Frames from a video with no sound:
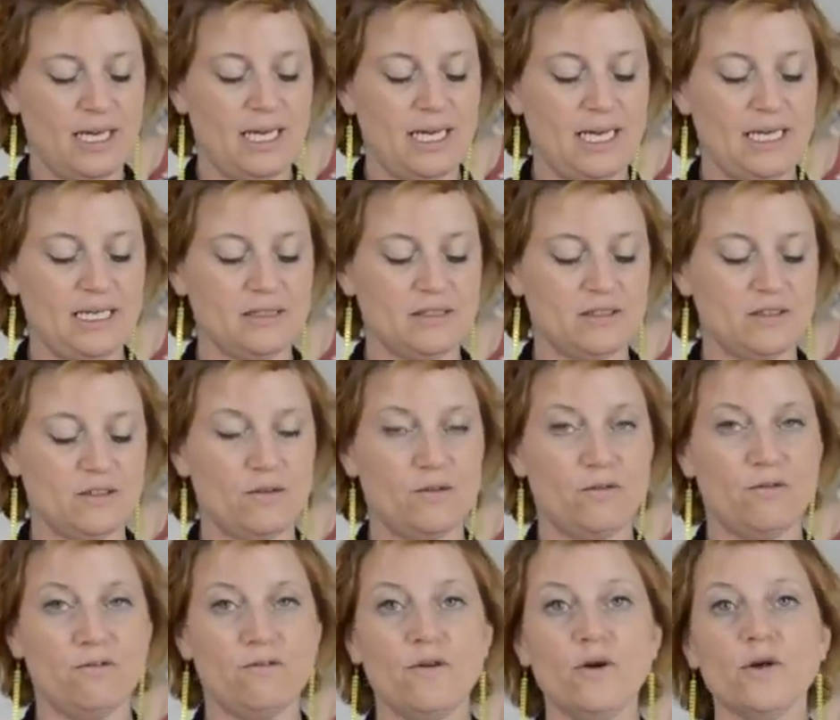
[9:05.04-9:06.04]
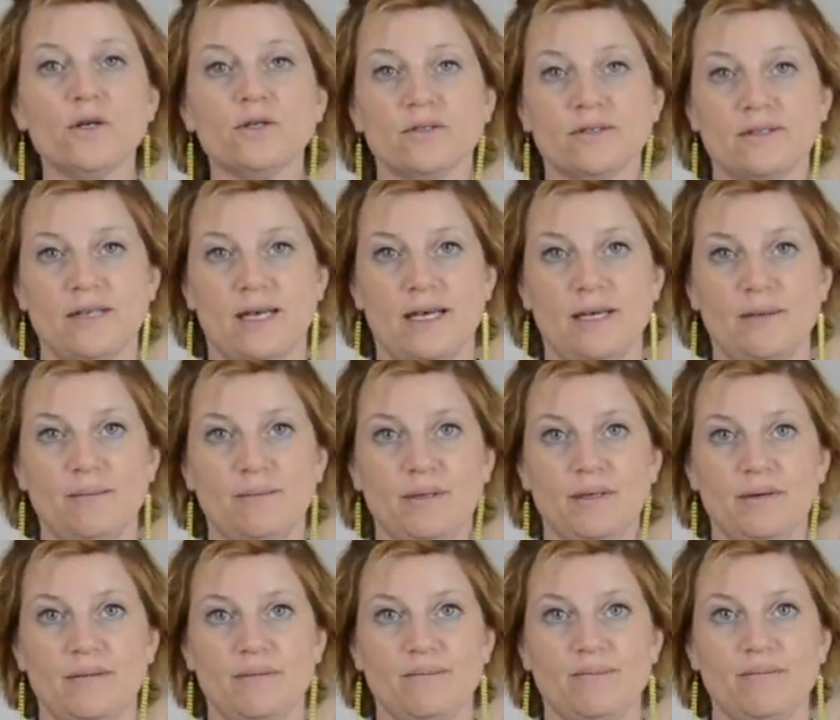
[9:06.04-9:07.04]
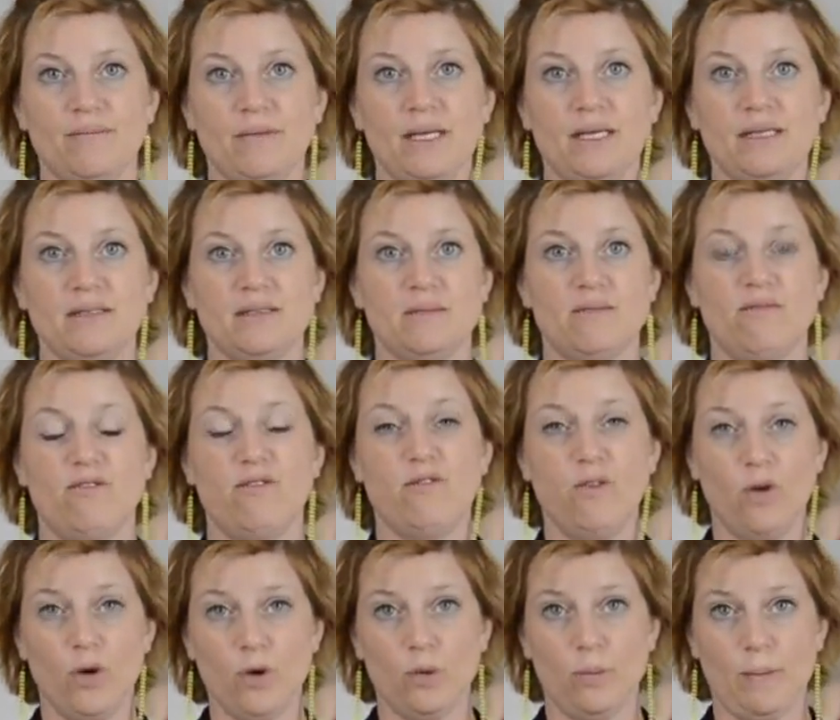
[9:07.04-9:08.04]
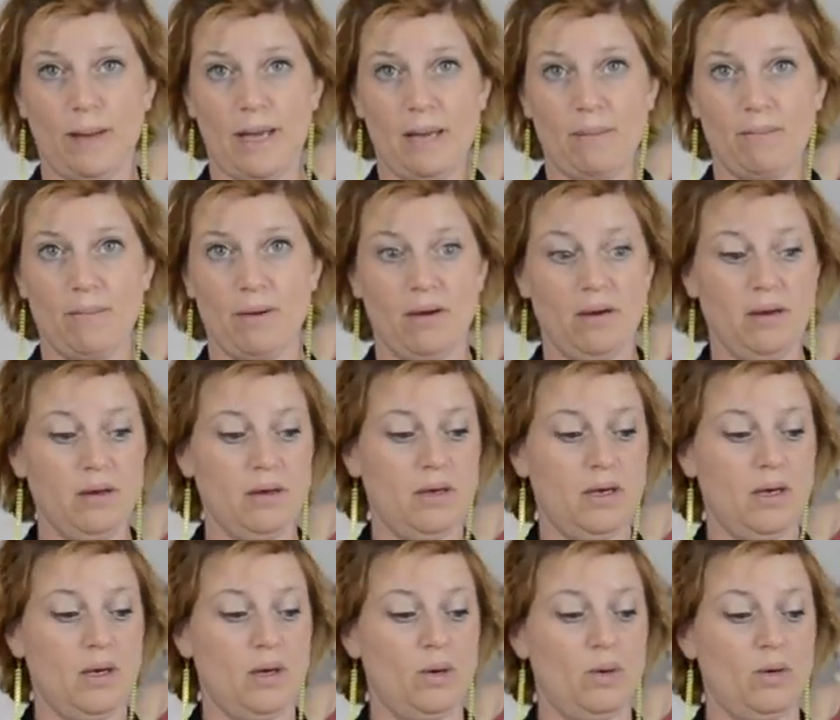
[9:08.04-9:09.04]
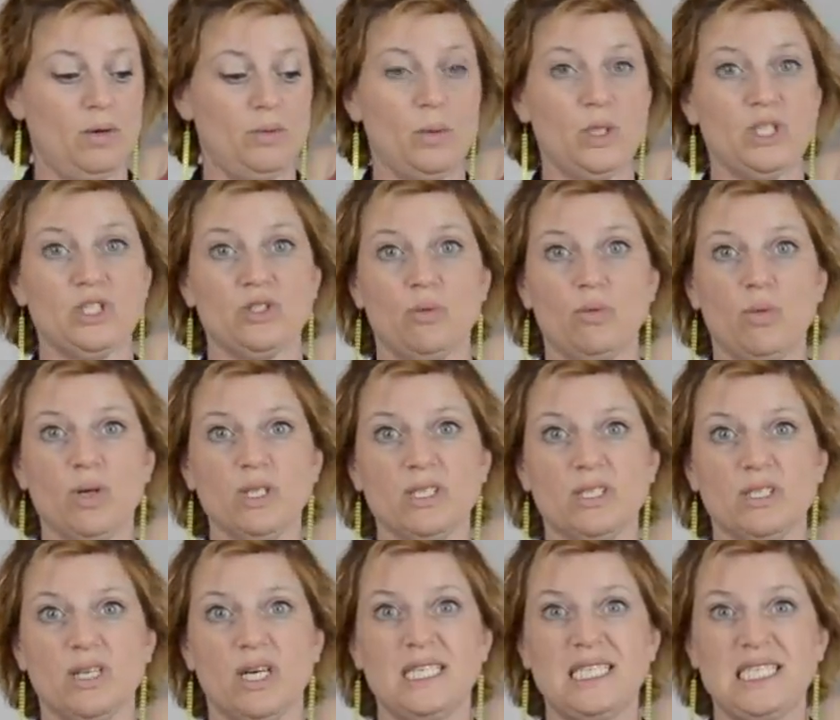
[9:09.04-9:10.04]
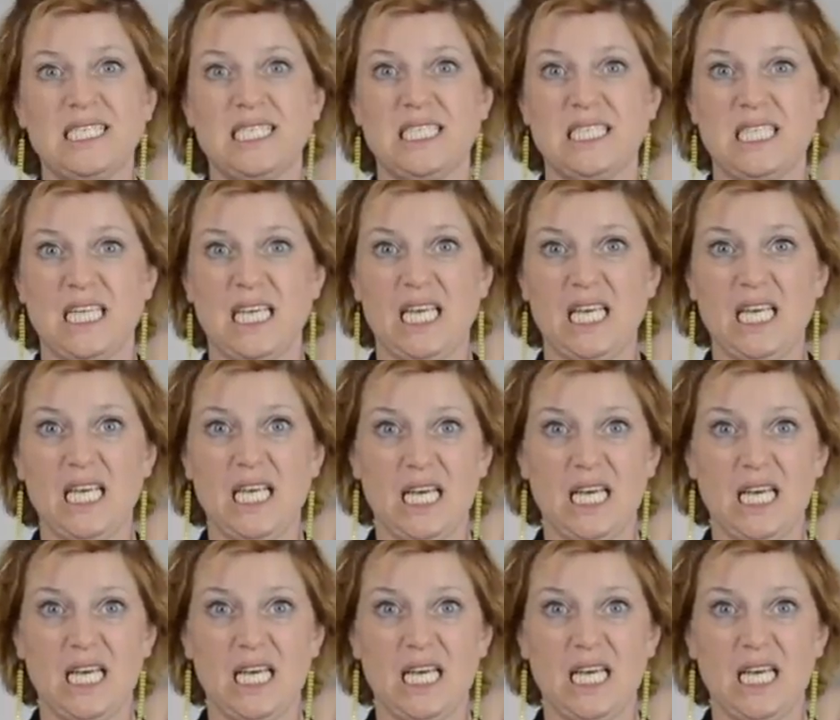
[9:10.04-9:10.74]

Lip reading: It's foil tape. It's foil paper, which on one side is sticky